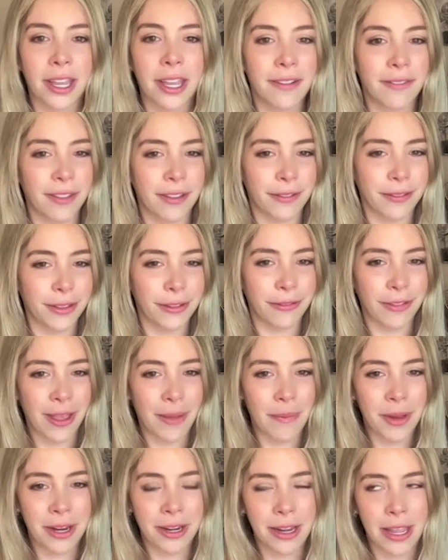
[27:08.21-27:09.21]
kind of the
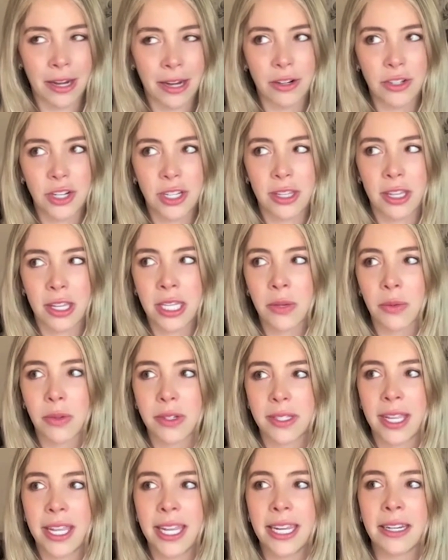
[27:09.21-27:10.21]
feminine energy that you
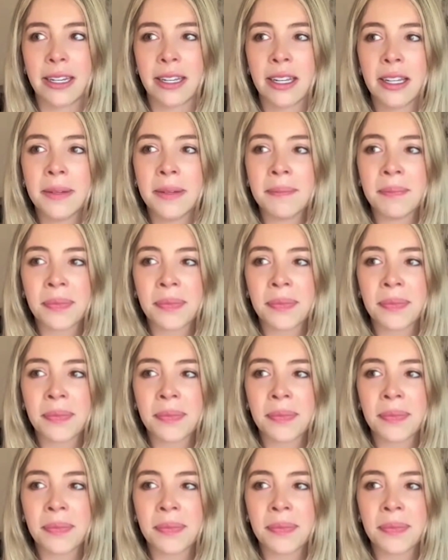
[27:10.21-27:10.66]
were saying,